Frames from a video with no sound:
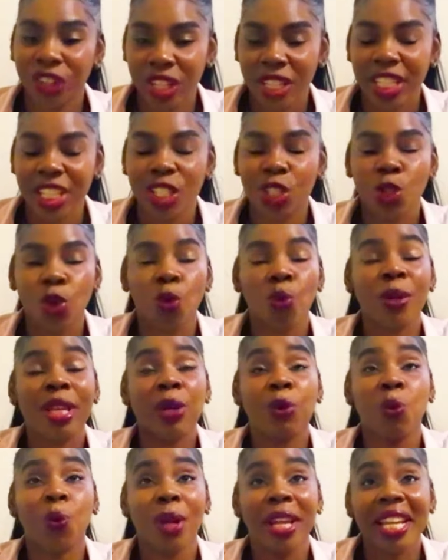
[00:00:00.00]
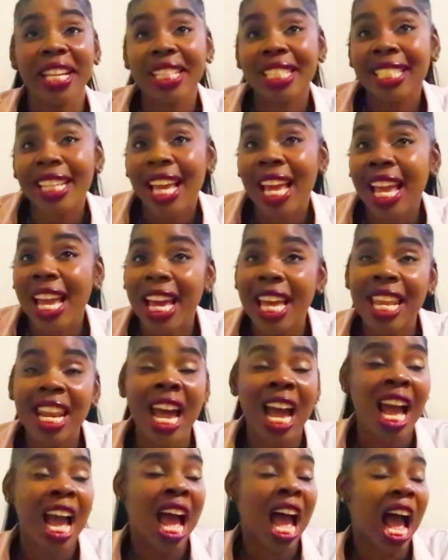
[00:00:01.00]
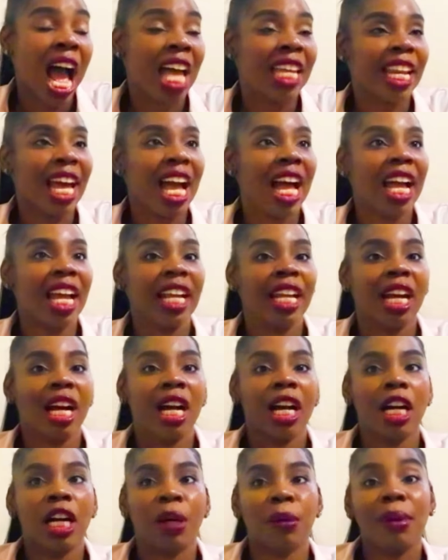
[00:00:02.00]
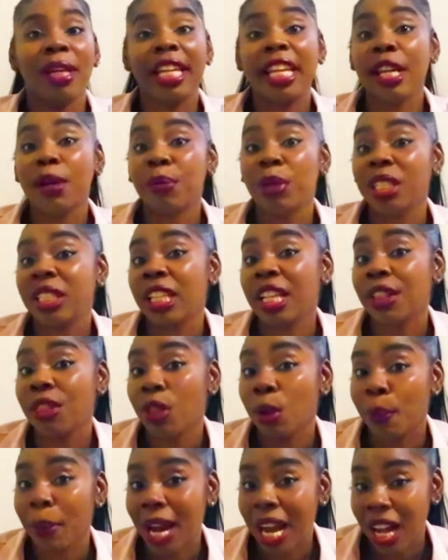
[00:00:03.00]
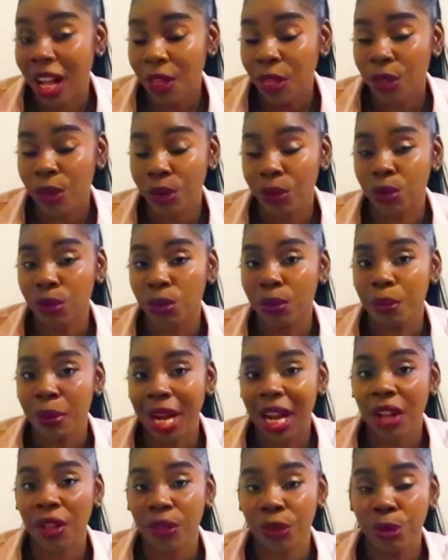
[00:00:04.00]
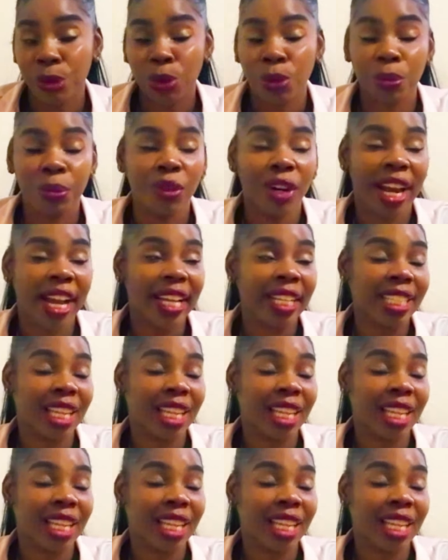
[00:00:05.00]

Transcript: submit the required documents to get the baby added on your work permit.